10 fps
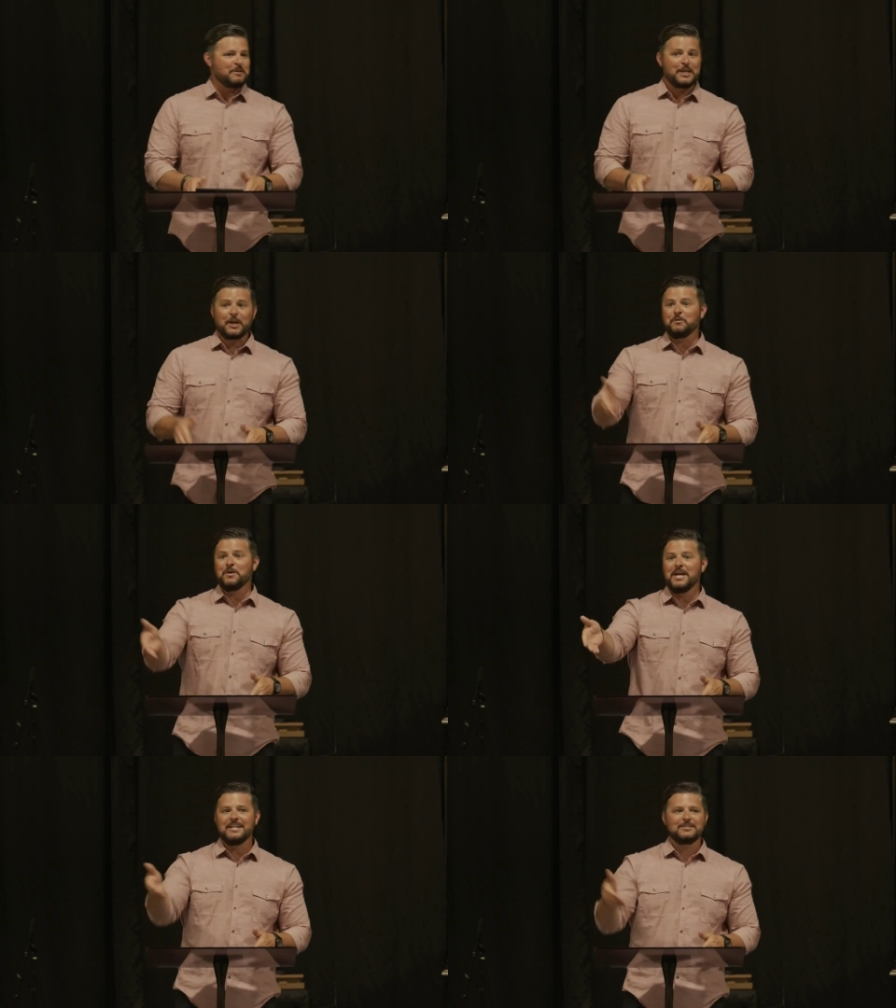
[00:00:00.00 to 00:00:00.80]
I was like,
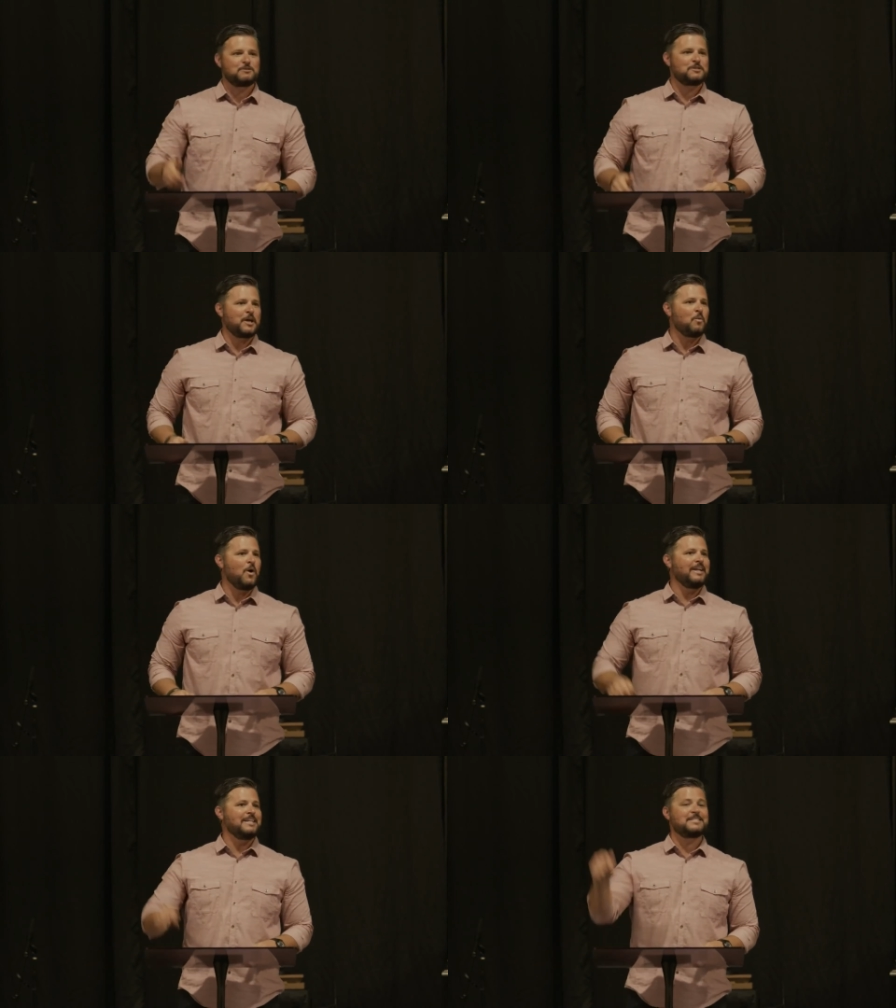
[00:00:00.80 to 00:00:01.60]
read it. She's like,
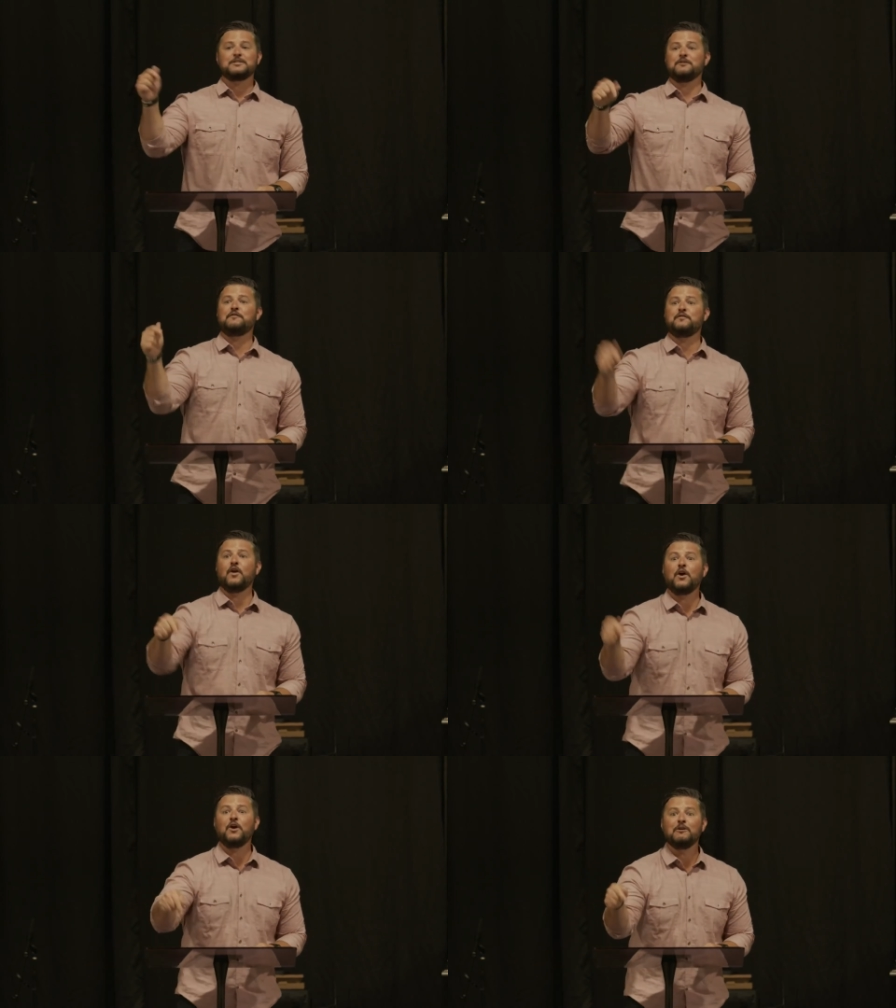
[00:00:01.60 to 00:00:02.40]
what? It says
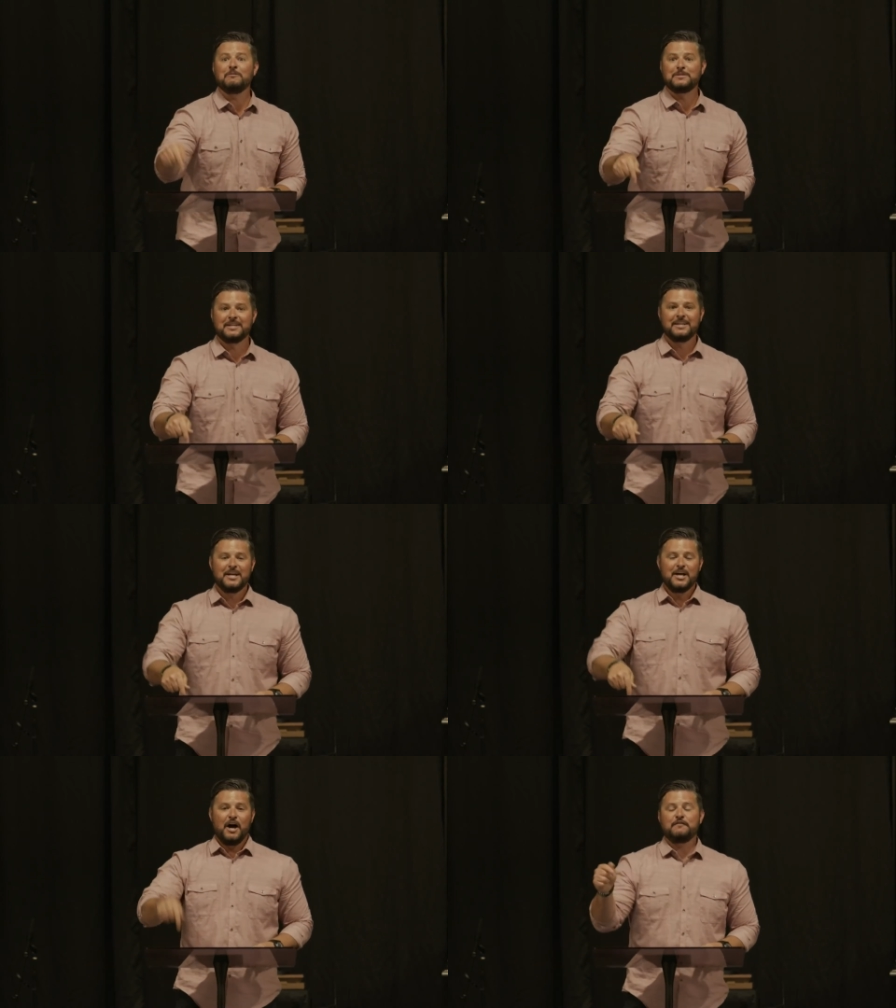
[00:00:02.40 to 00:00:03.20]
affirmed,
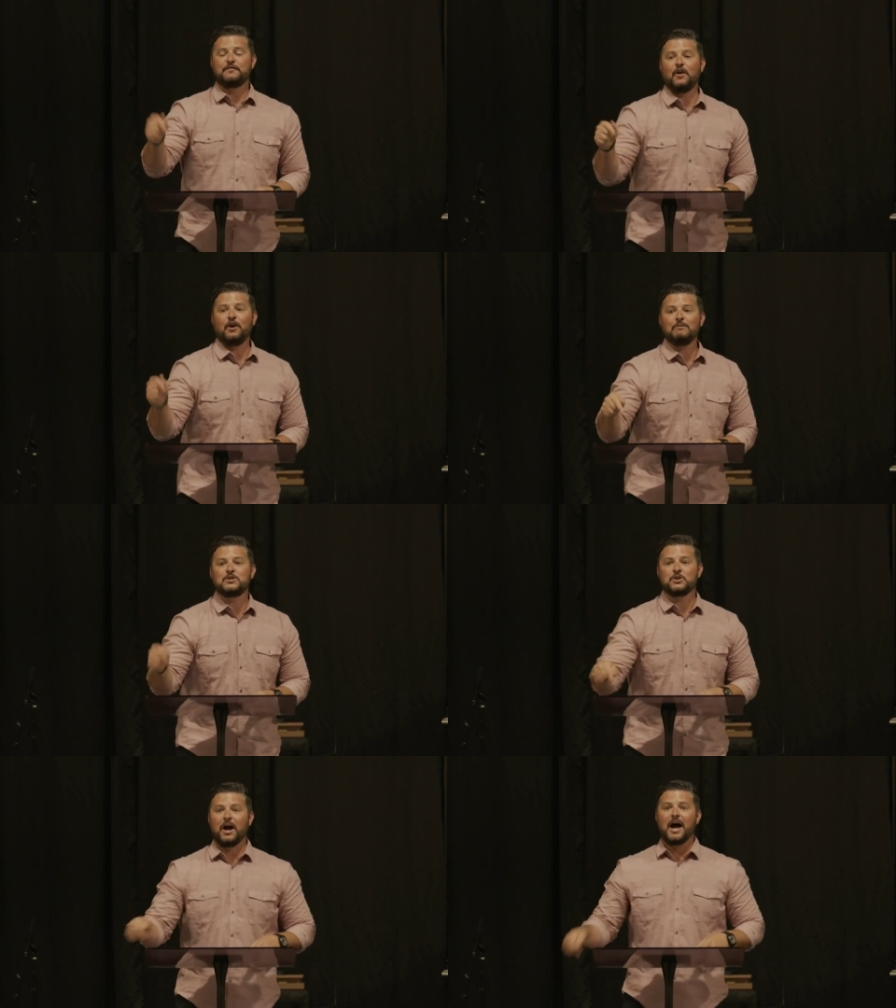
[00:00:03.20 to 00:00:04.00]

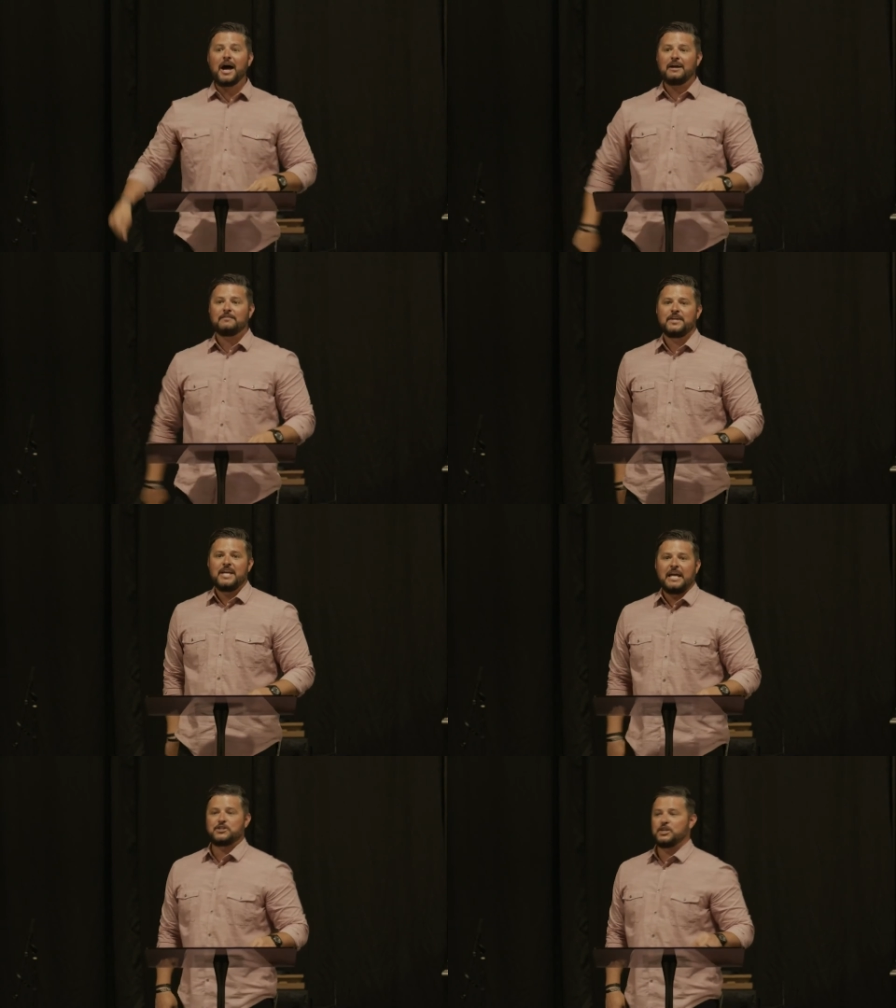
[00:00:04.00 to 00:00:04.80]
affirmed drive.
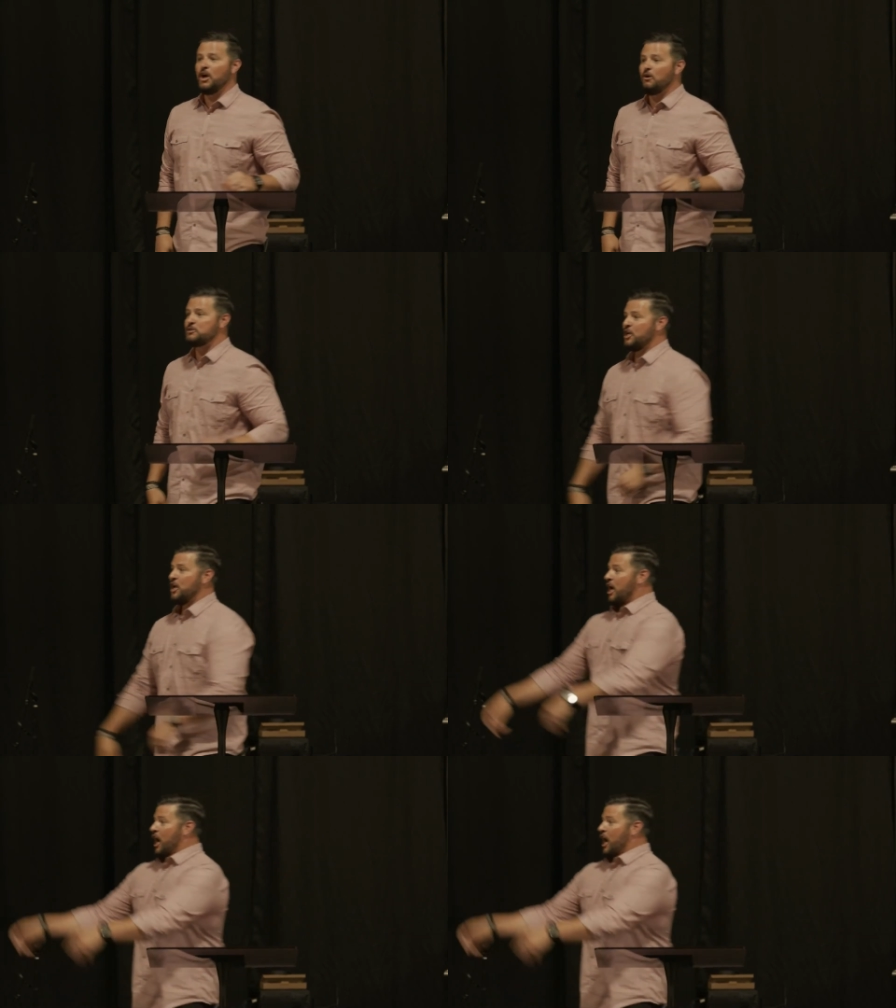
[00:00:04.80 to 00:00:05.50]
And she goes,